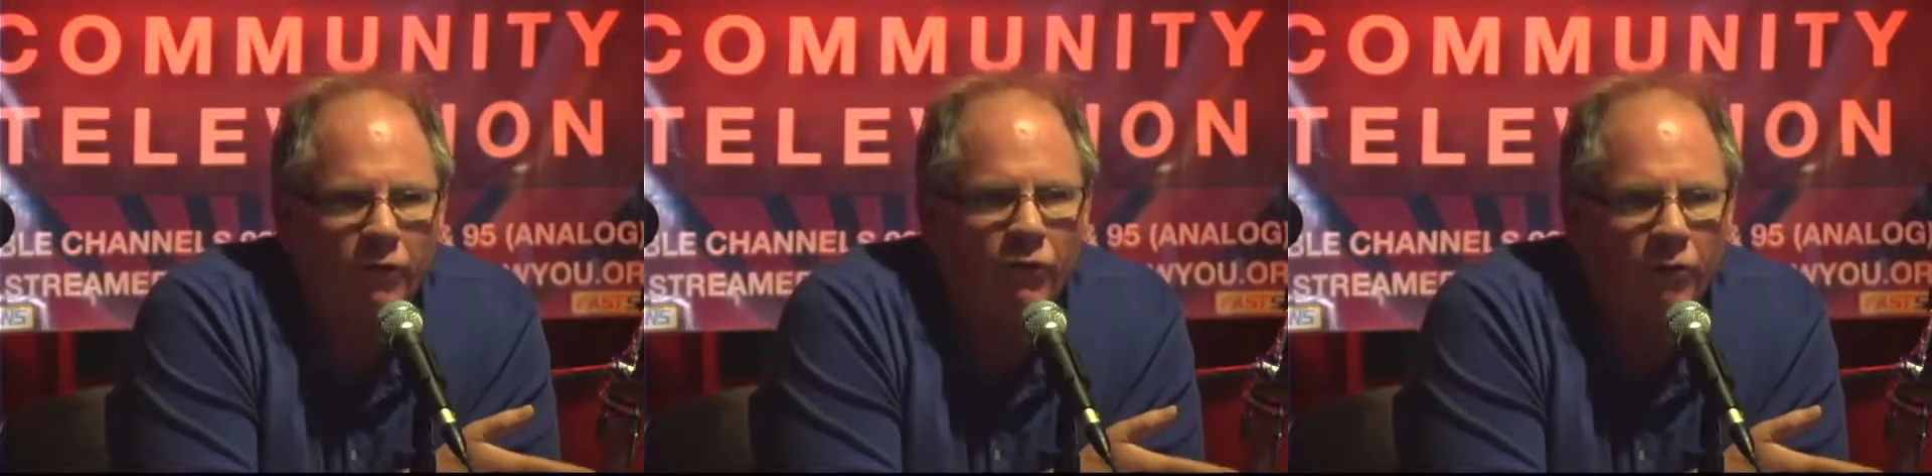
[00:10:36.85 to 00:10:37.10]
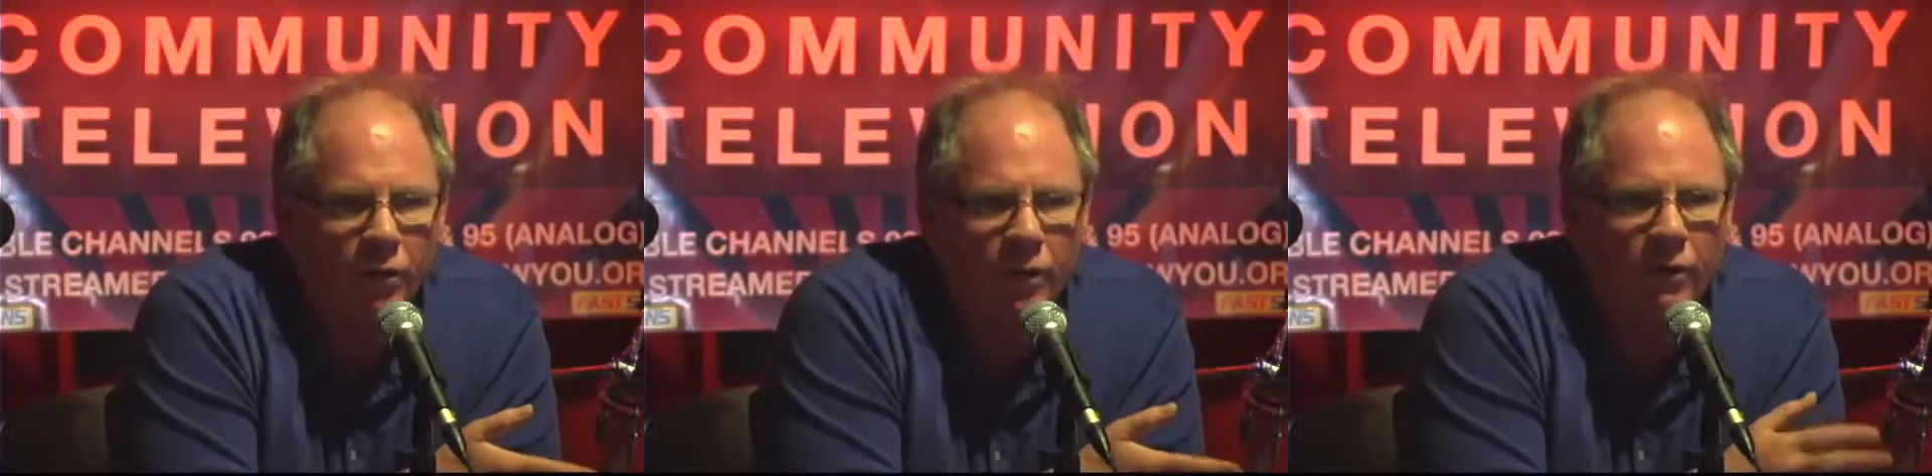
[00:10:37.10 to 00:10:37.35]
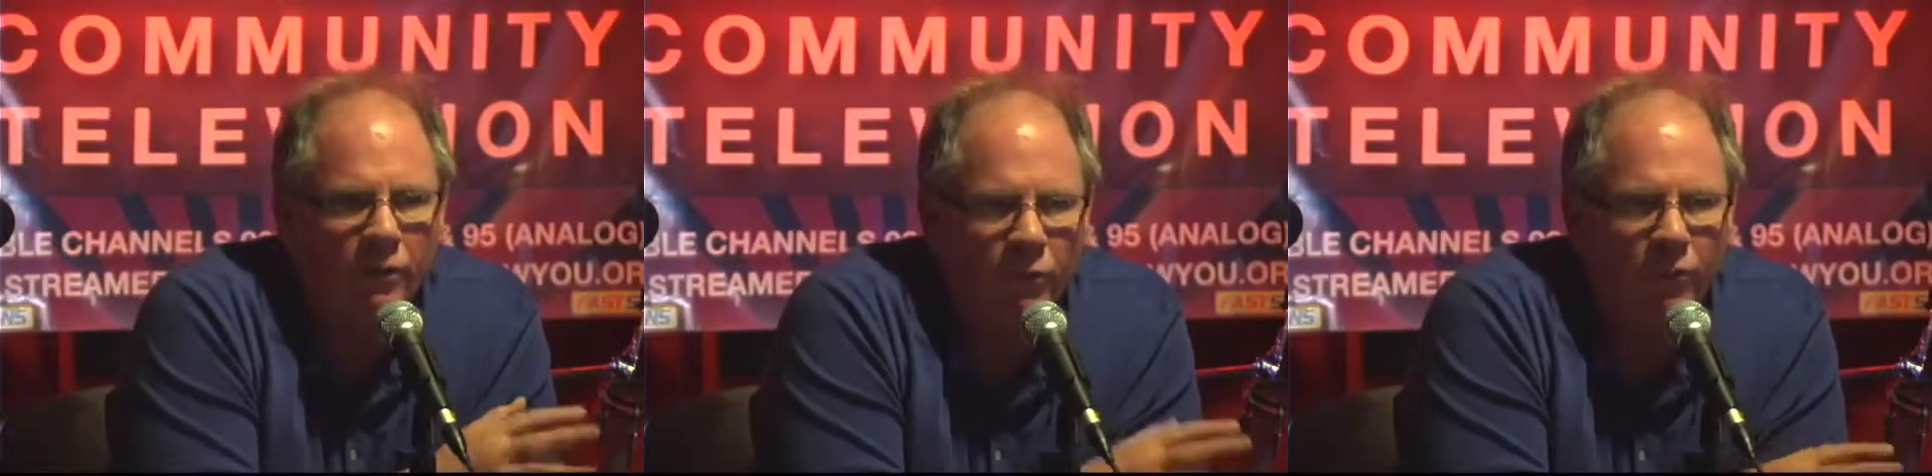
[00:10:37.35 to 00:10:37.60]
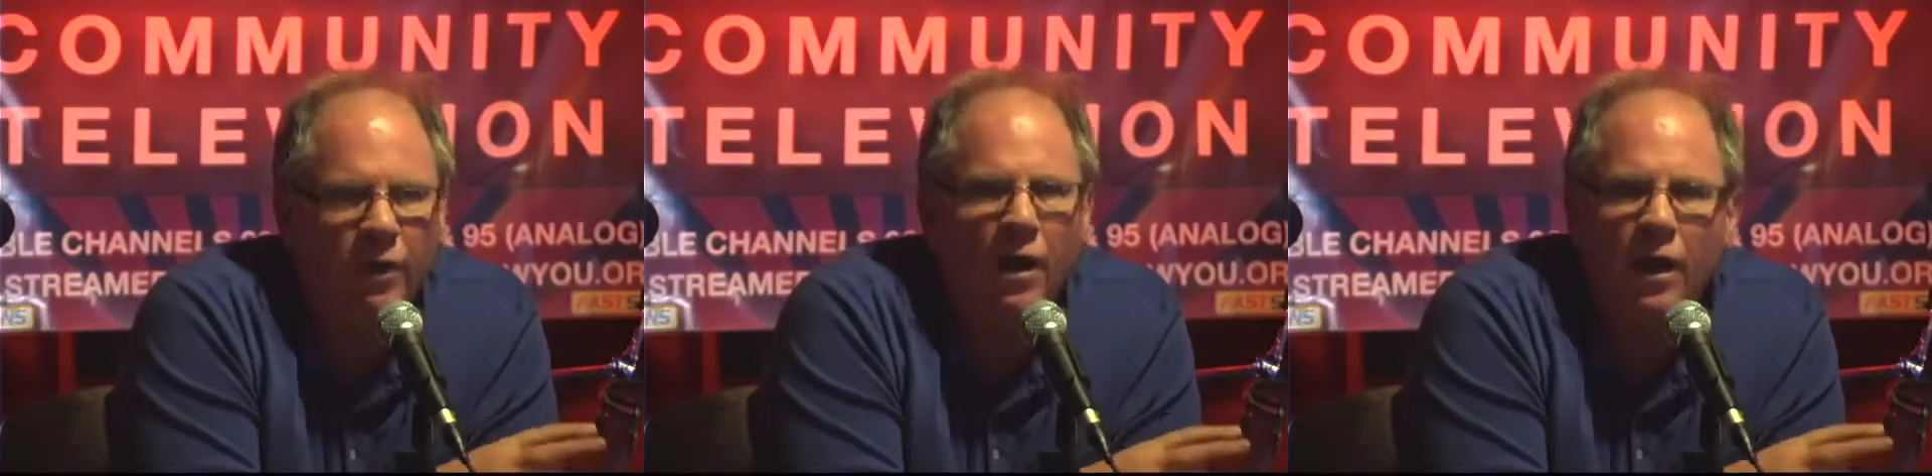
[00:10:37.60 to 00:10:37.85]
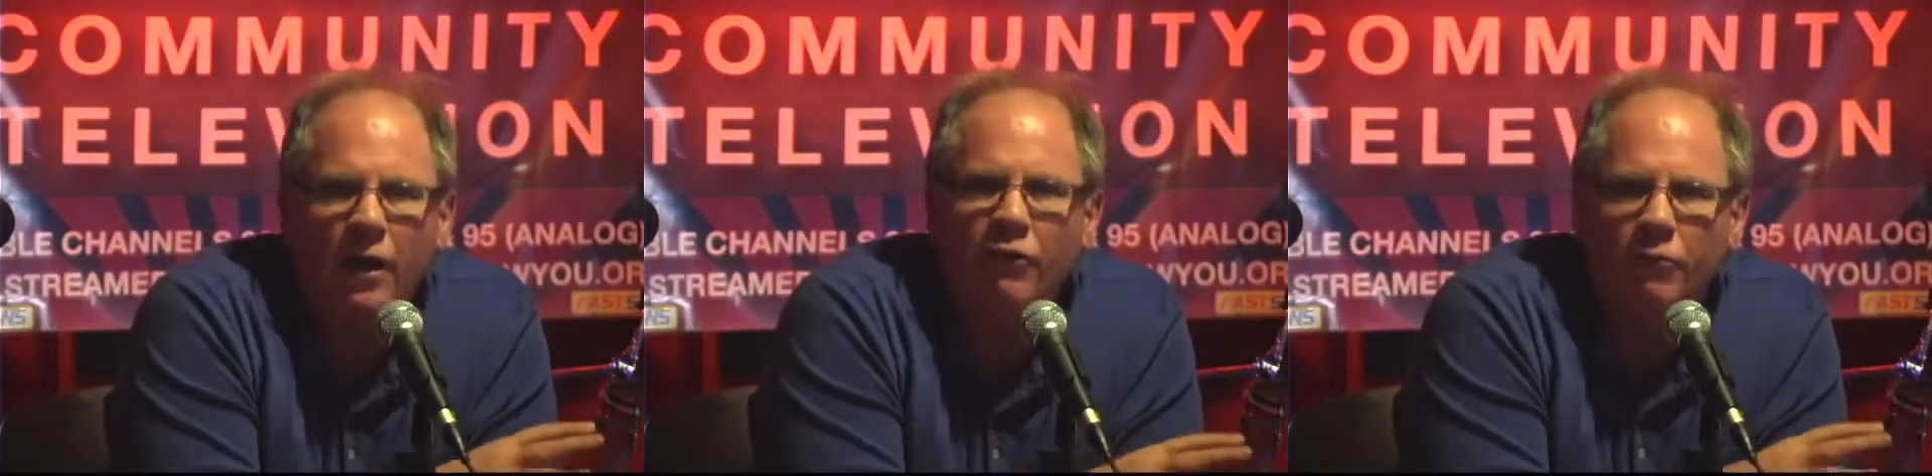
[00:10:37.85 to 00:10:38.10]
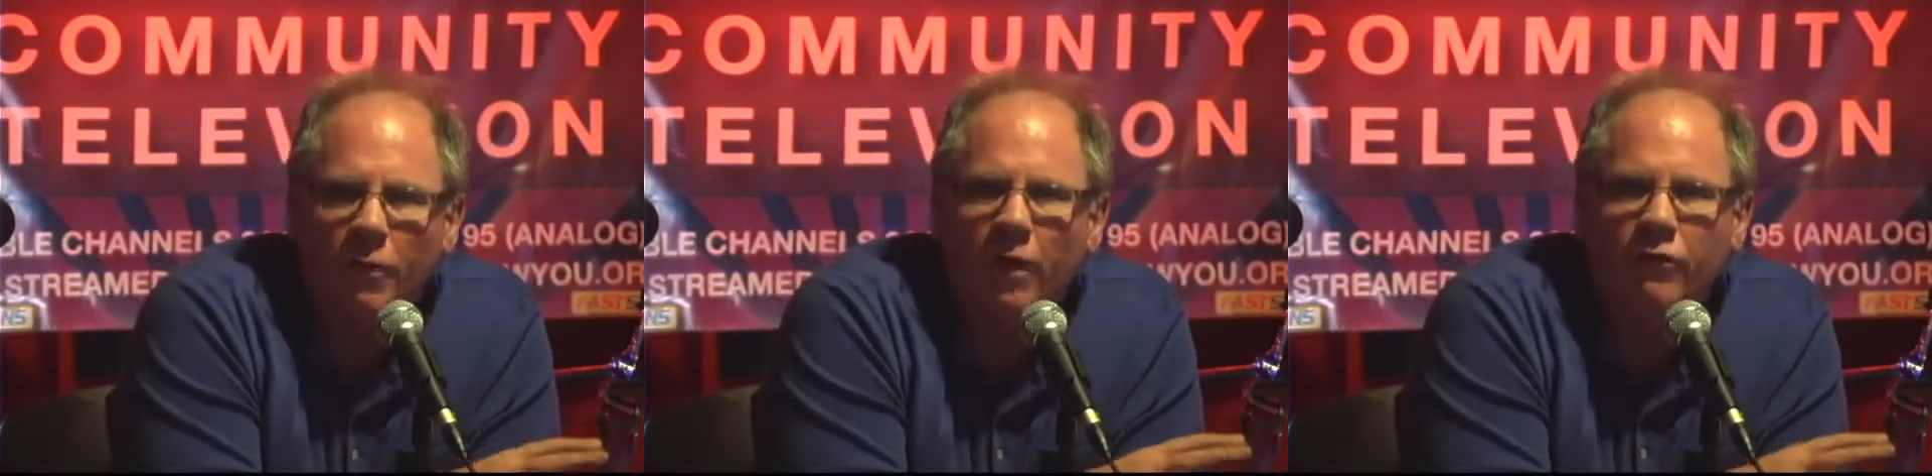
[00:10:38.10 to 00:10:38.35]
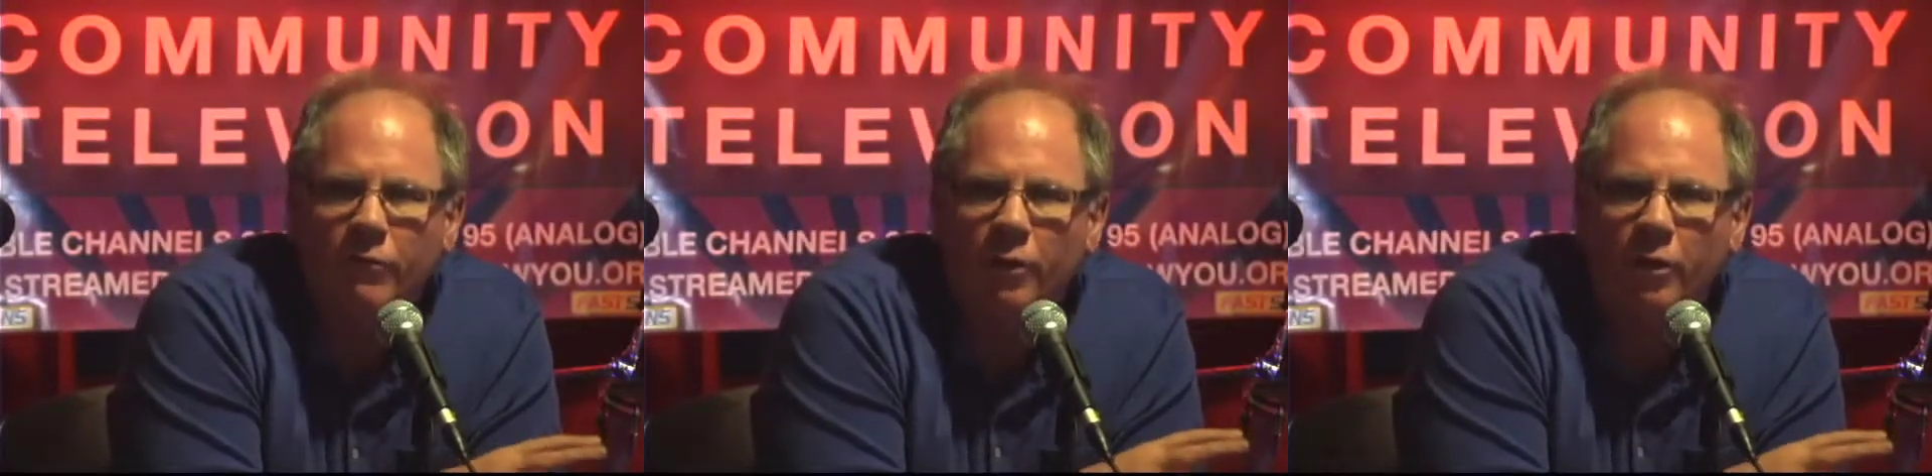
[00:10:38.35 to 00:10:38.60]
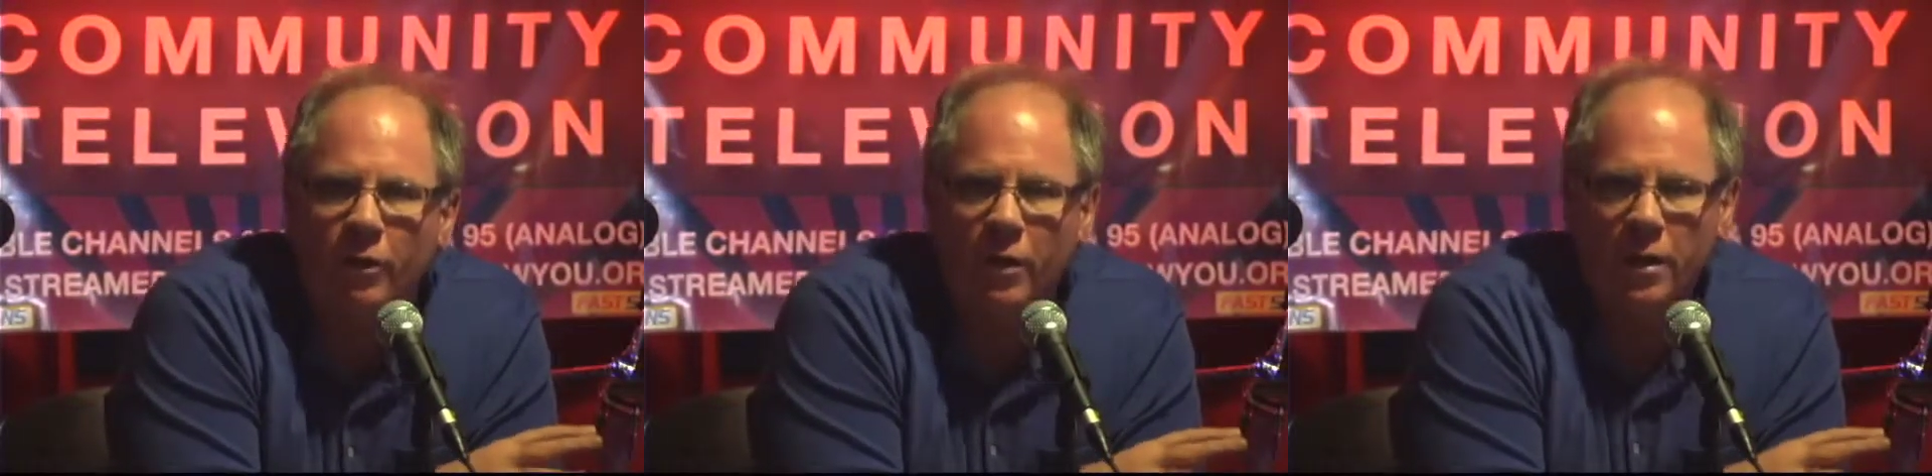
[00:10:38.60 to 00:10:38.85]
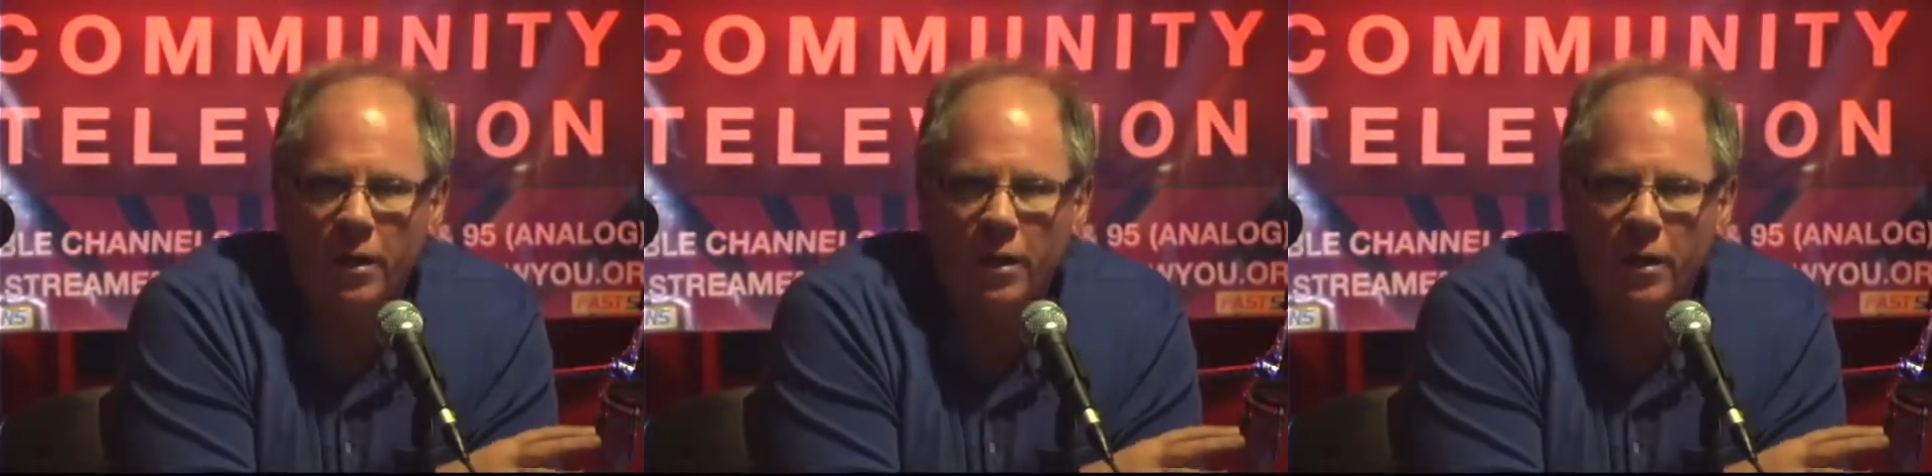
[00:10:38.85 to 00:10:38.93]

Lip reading: in Sweden with the highest possible